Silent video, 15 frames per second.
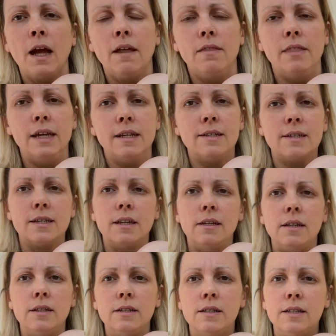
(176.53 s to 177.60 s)
This
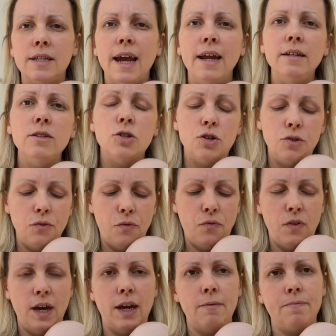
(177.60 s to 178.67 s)
tends to
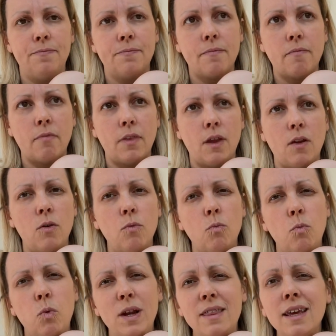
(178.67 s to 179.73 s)
fit
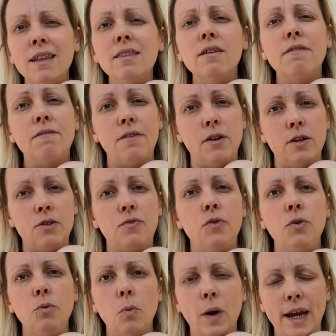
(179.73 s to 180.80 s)
within the first
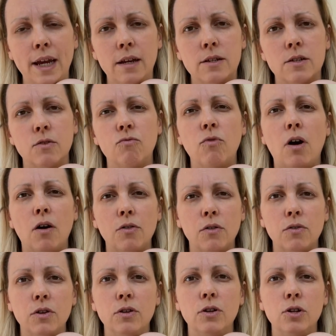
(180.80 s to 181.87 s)
few weeks rather
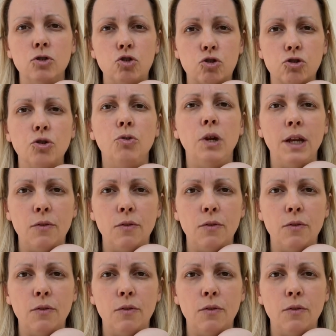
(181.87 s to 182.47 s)
than truly